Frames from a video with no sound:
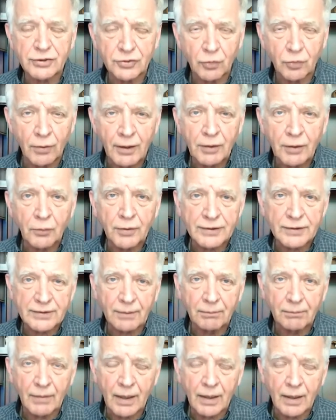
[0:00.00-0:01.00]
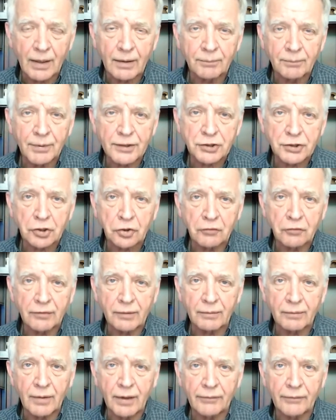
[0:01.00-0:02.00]
One was a, a picture of a,
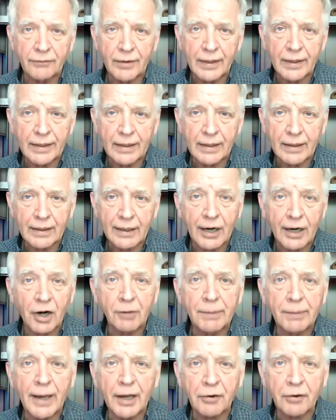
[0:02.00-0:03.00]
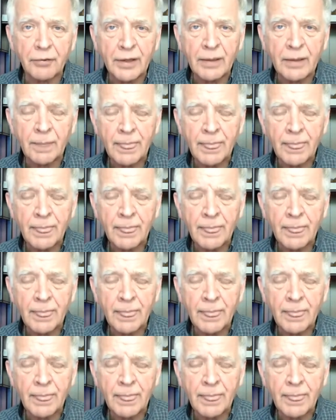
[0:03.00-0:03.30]
of a uh, car battery